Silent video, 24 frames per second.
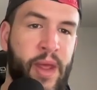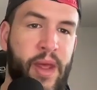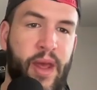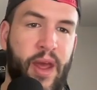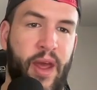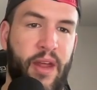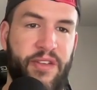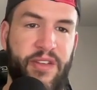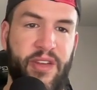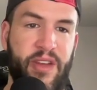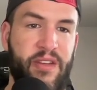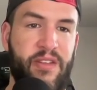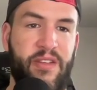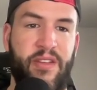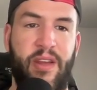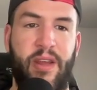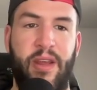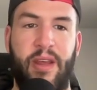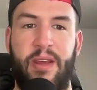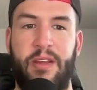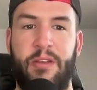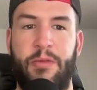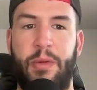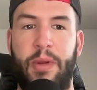as you can see,
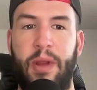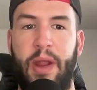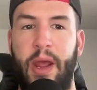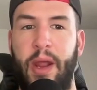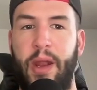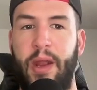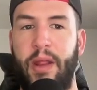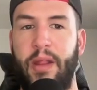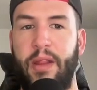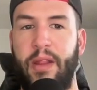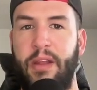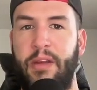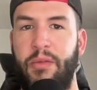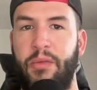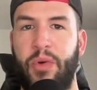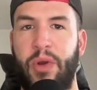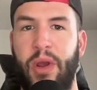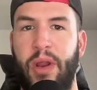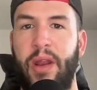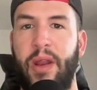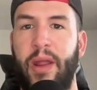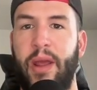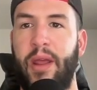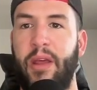he's been hitting it. We're
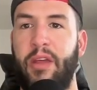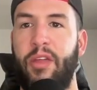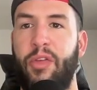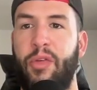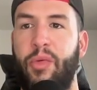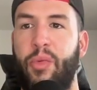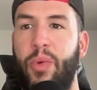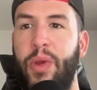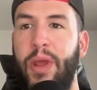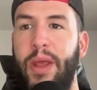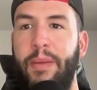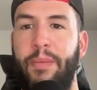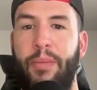getting like a three